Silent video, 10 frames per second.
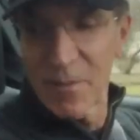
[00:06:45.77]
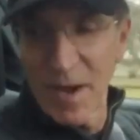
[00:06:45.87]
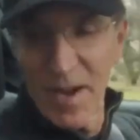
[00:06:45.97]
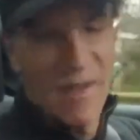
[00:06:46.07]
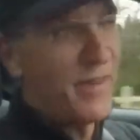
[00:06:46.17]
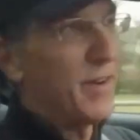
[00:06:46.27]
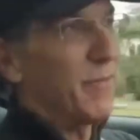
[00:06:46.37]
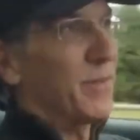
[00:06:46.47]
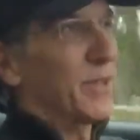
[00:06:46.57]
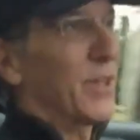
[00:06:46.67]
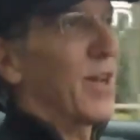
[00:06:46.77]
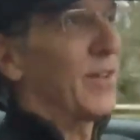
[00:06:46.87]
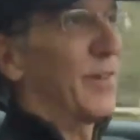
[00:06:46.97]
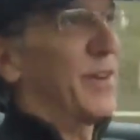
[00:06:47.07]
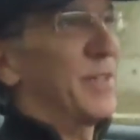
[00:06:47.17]
quite evident what the
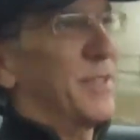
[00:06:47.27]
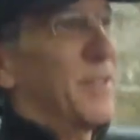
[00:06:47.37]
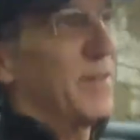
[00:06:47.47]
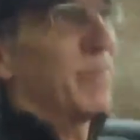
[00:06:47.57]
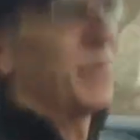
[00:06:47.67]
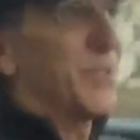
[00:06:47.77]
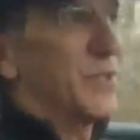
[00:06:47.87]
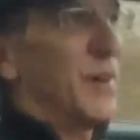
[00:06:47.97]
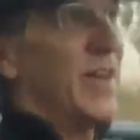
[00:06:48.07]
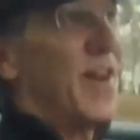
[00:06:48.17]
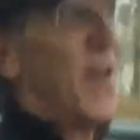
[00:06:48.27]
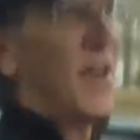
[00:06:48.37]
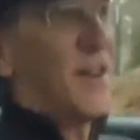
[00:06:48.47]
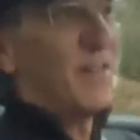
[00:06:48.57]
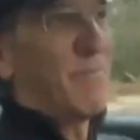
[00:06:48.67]
color is, but straight
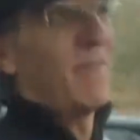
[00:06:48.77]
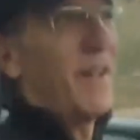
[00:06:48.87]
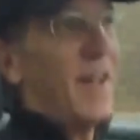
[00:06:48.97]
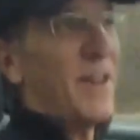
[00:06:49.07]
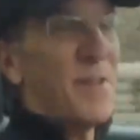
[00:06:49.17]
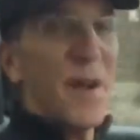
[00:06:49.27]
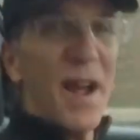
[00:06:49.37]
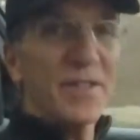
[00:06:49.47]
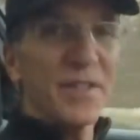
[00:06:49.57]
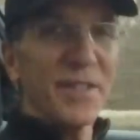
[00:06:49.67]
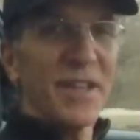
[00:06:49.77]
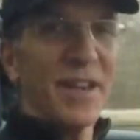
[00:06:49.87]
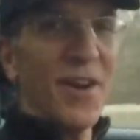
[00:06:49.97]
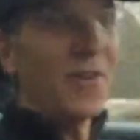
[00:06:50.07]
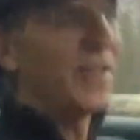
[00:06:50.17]
on, you actually
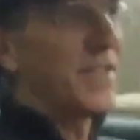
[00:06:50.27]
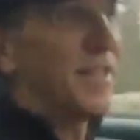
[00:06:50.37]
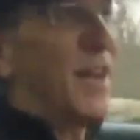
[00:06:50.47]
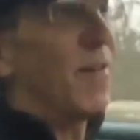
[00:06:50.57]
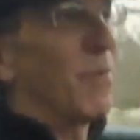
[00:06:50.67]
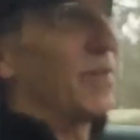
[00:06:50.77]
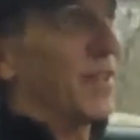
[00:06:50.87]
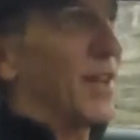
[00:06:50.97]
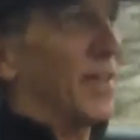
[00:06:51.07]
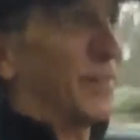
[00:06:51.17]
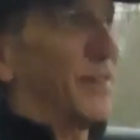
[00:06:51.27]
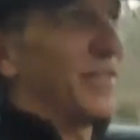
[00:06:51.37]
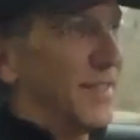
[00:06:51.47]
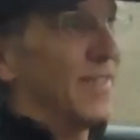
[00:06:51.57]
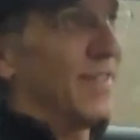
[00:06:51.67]
can hardly tell what the color
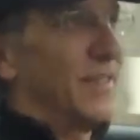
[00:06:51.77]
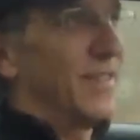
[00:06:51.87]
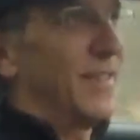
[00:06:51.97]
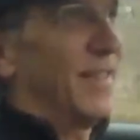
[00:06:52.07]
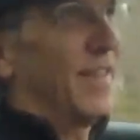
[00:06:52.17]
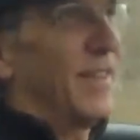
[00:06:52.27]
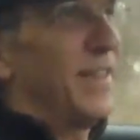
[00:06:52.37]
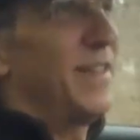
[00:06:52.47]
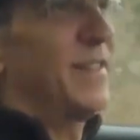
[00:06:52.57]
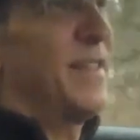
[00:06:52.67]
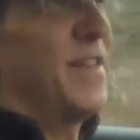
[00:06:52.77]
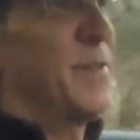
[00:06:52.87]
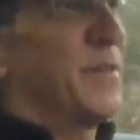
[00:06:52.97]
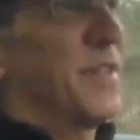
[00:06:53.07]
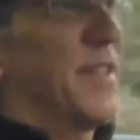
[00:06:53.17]
is. It is
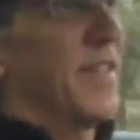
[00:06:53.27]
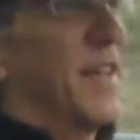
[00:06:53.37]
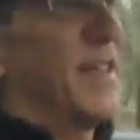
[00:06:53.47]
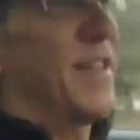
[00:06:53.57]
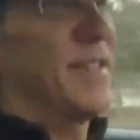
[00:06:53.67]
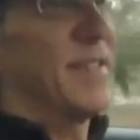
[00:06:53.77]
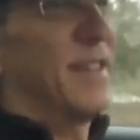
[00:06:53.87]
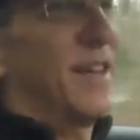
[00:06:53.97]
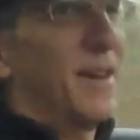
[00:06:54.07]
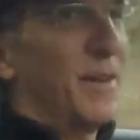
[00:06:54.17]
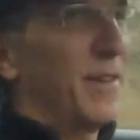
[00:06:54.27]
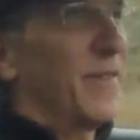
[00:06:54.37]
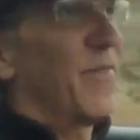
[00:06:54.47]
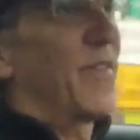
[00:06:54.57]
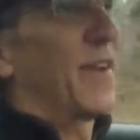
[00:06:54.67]
interesting, and it's
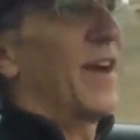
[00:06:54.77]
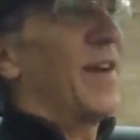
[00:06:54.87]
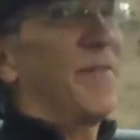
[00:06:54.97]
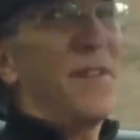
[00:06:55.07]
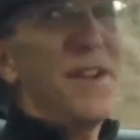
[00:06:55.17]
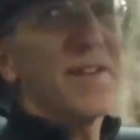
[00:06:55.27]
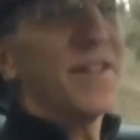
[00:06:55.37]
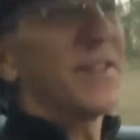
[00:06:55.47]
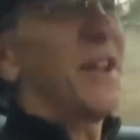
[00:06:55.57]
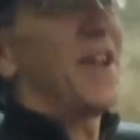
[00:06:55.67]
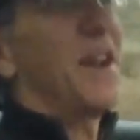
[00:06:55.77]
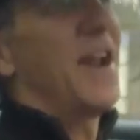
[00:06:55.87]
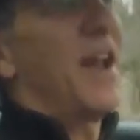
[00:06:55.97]
kind of neat that they